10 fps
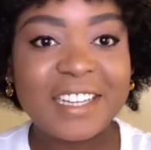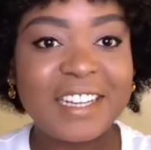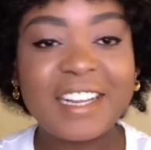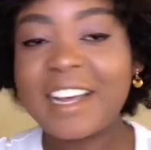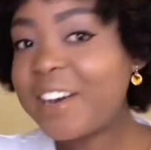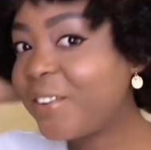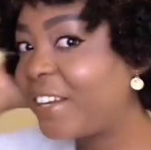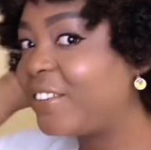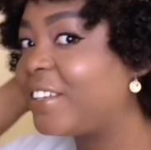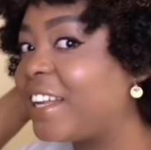how I
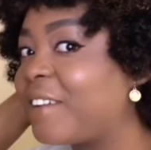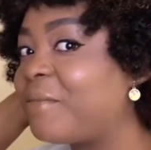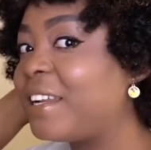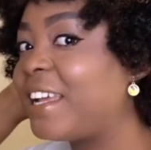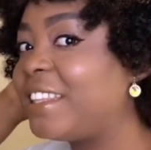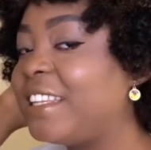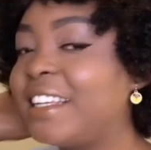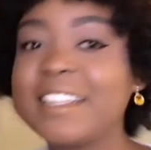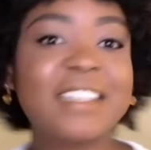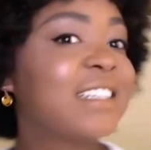look like but I
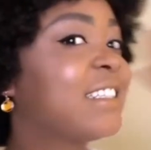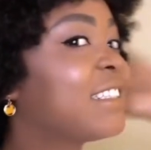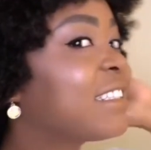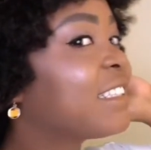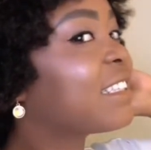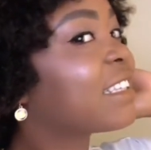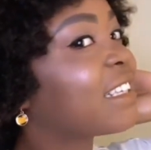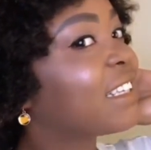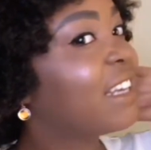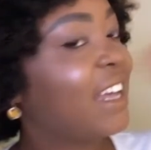think
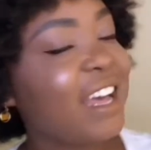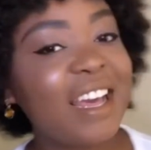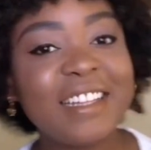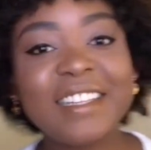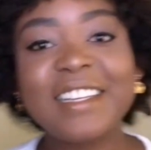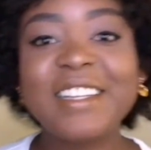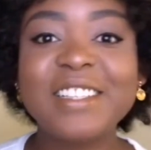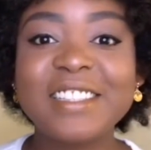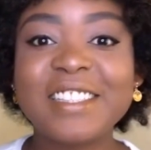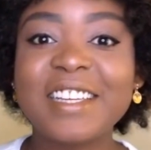I think it
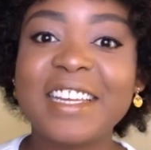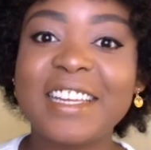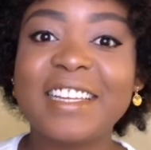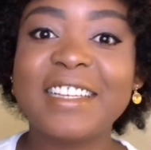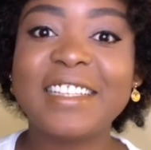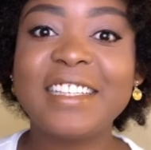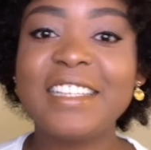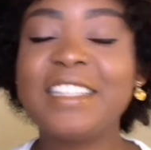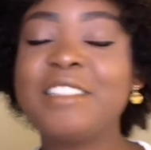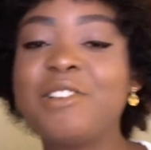looks okay
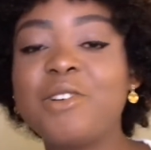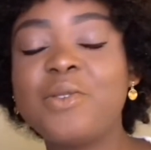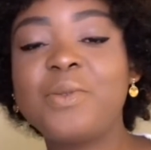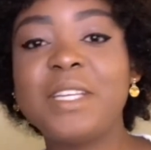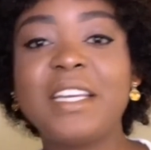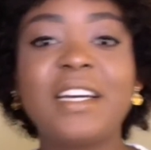so we are